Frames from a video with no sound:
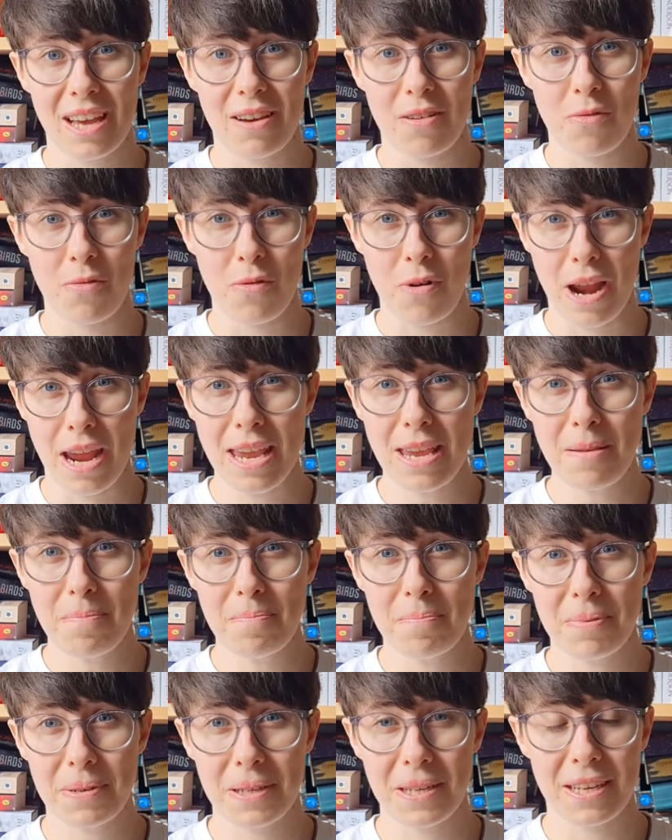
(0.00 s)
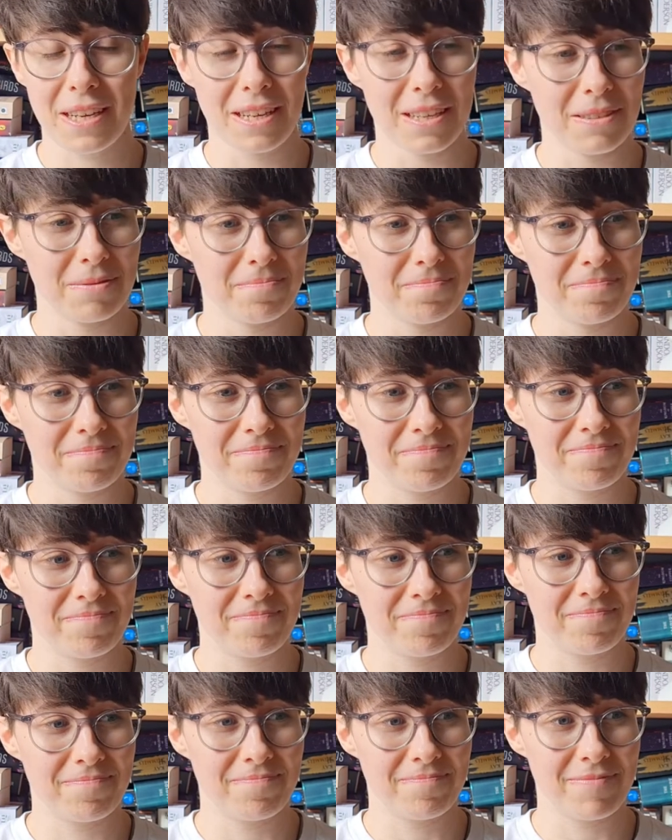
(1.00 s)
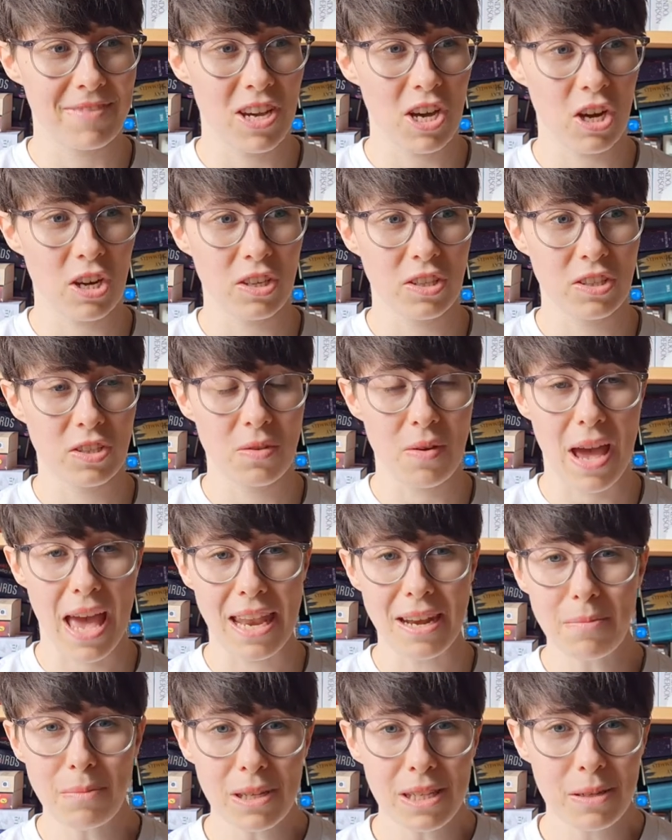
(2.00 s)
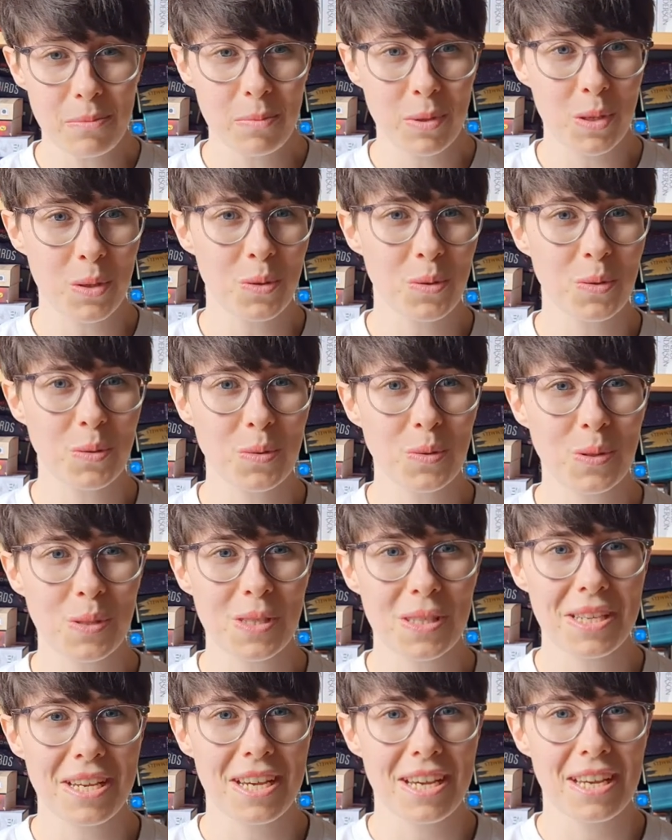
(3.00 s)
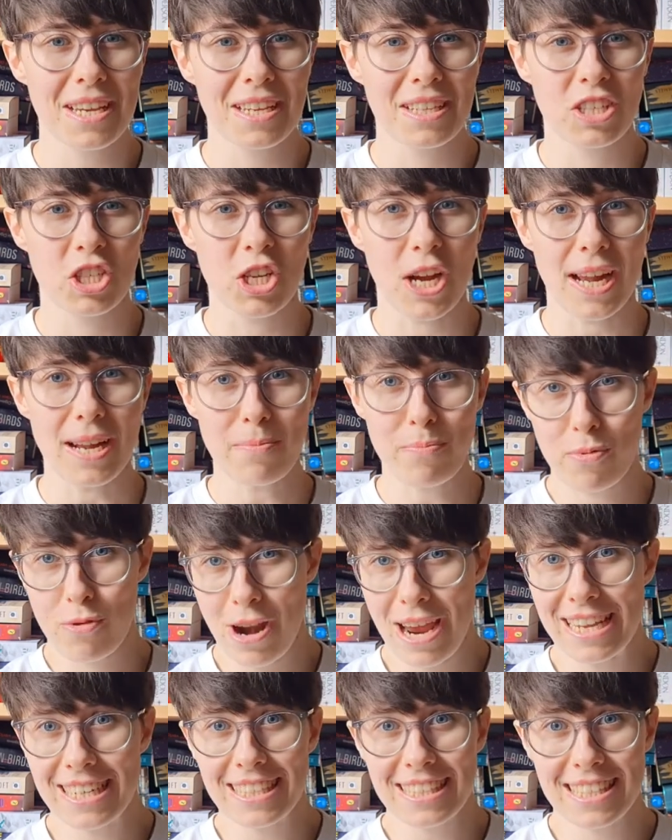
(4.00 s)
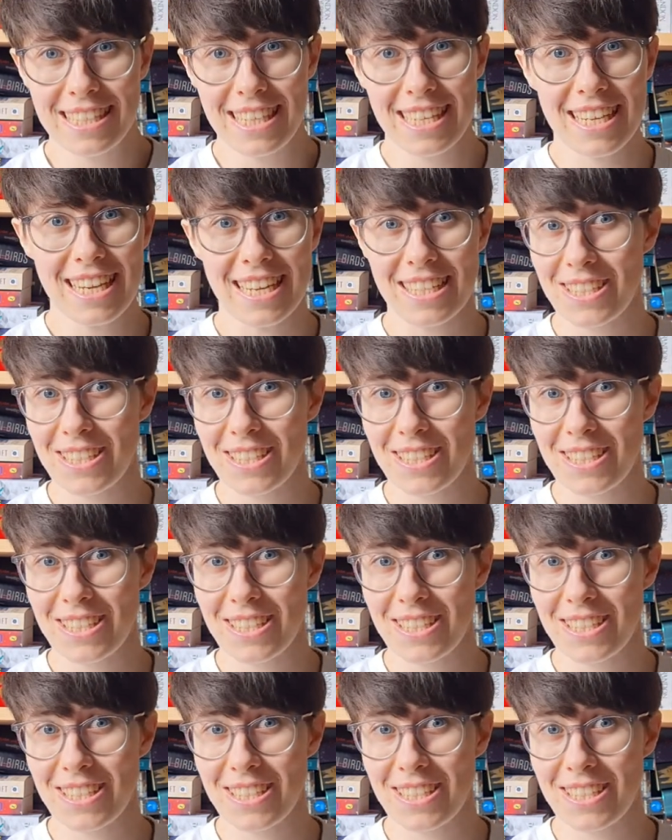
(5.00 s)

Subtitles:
rape, also animal abuse, child pregnancy.